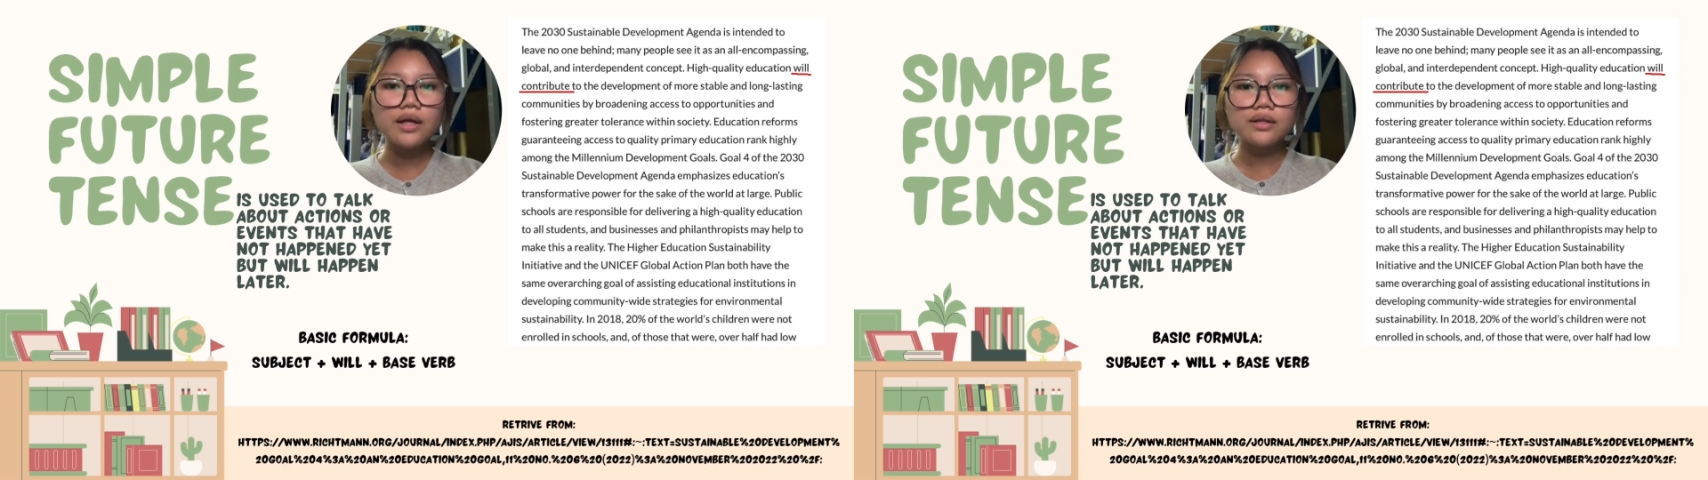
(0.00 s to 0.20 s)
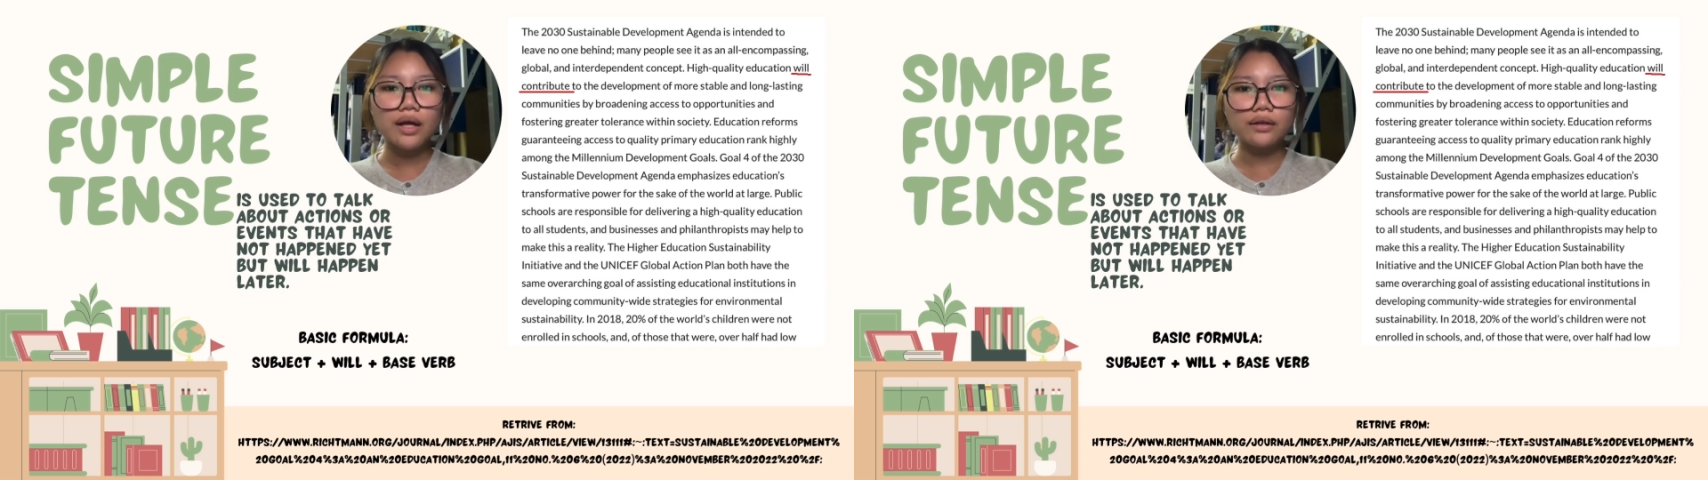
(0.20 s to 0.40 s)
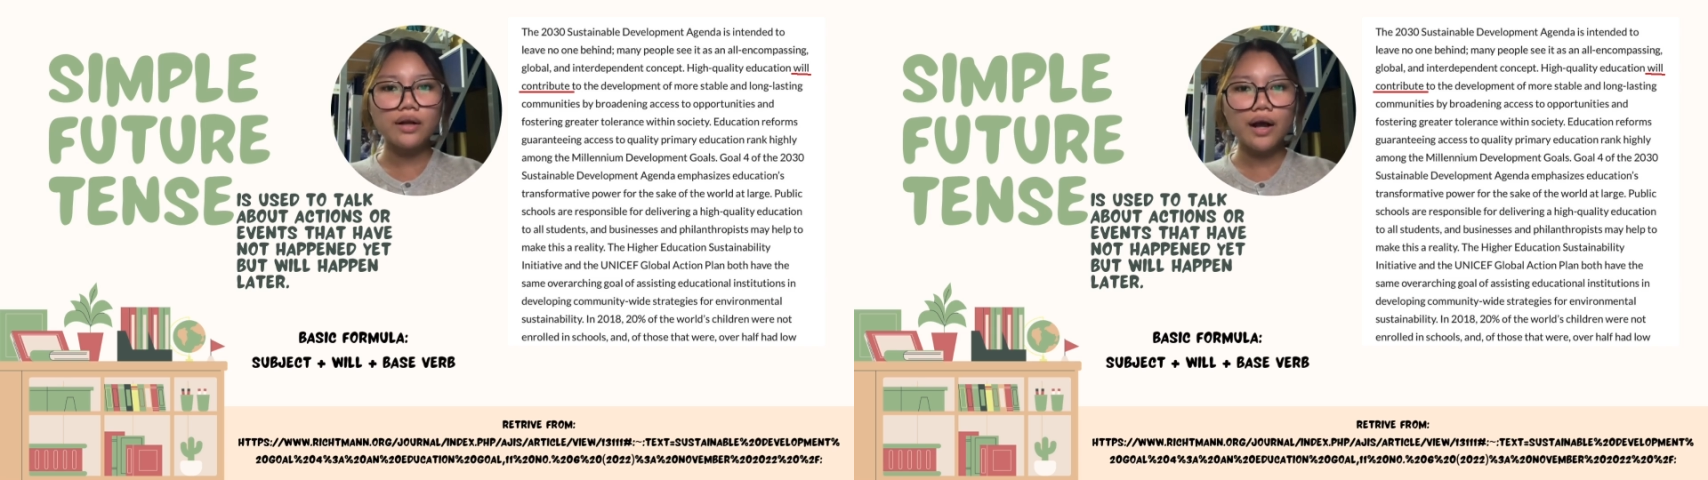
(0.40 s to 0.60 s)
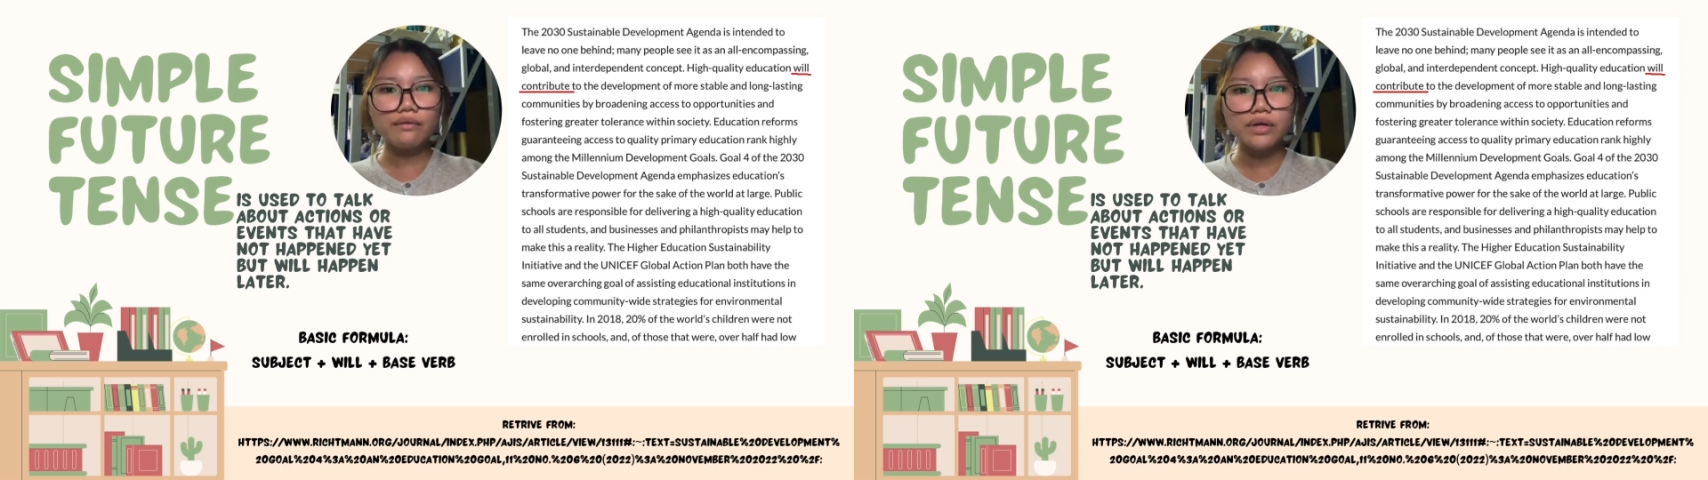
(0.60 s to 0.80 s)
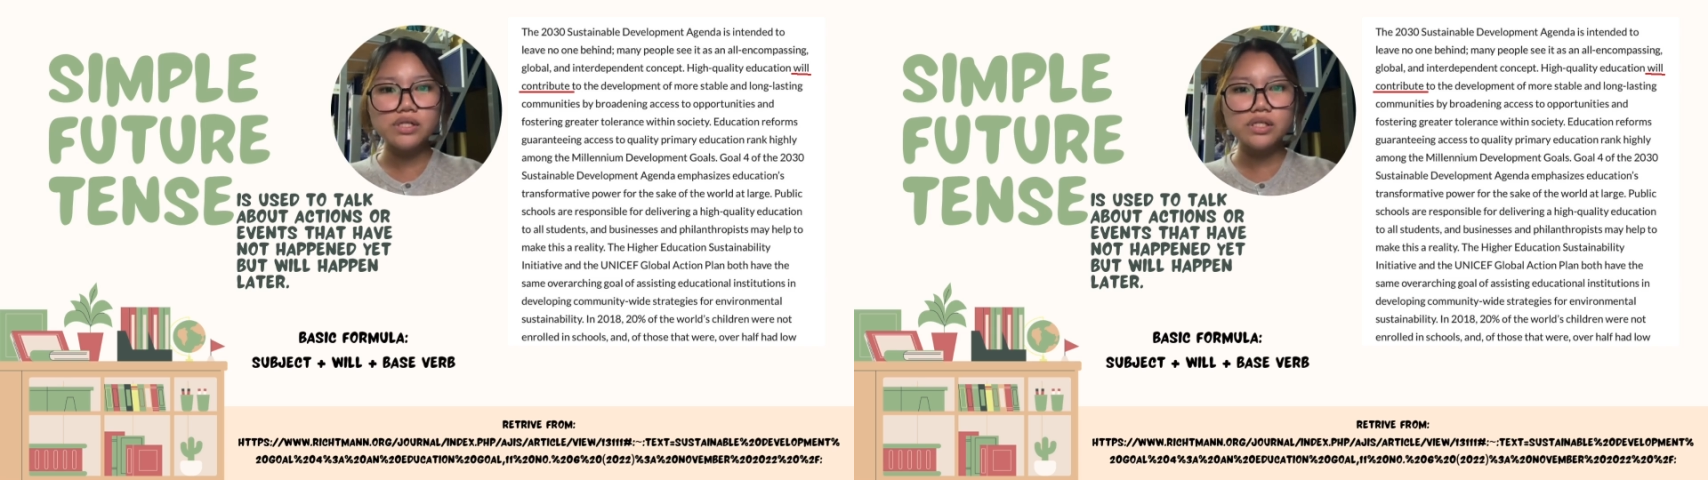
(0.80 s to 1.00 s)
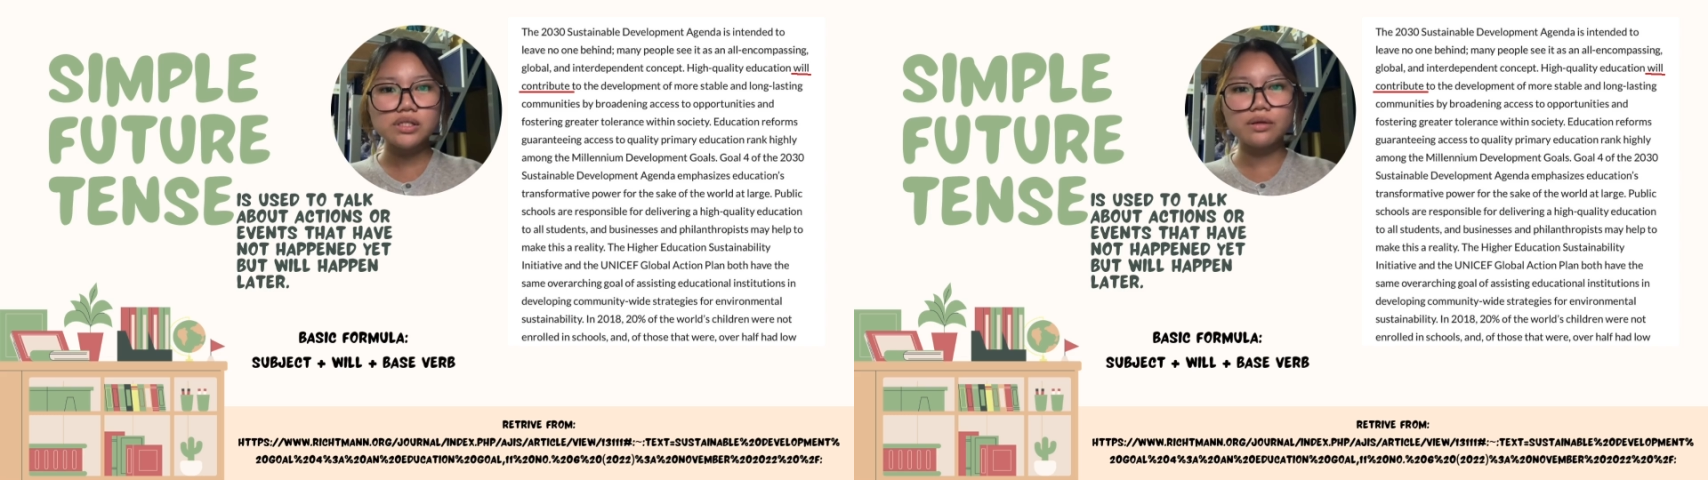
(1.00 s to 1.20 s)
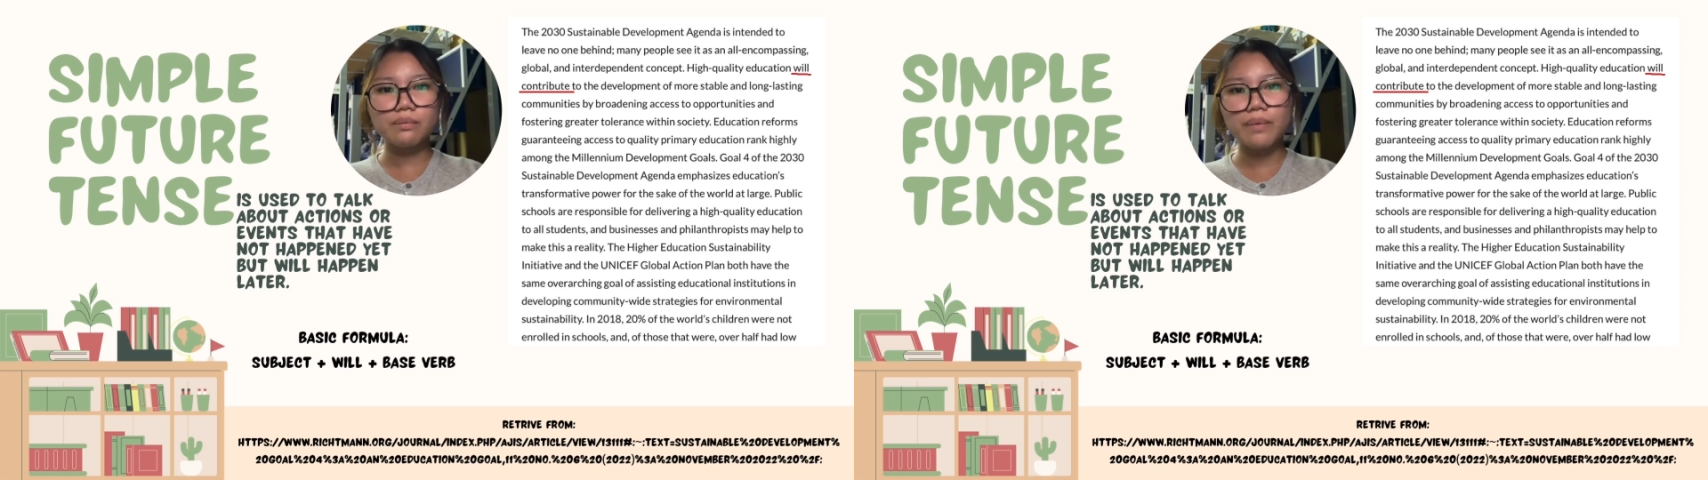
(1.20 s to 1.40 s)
That covers the